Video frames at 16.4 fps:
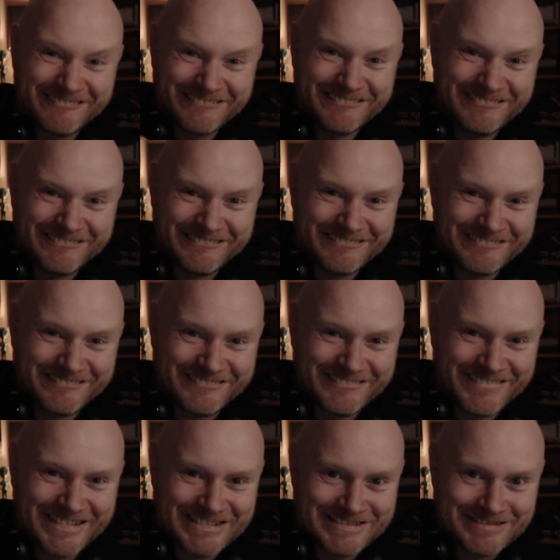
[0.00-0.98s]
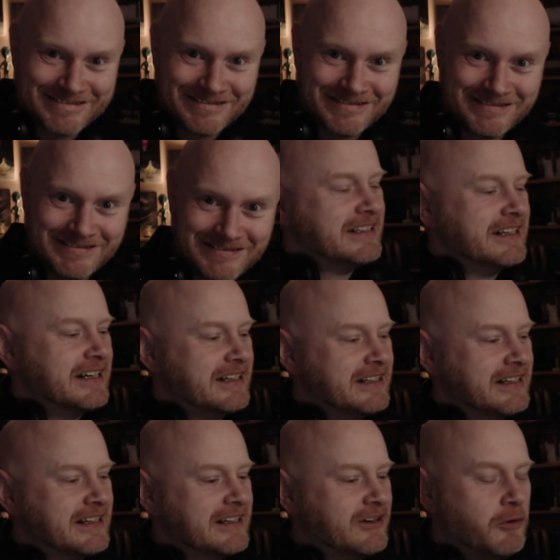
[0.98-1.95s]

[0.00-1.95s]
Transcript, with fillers: and uh,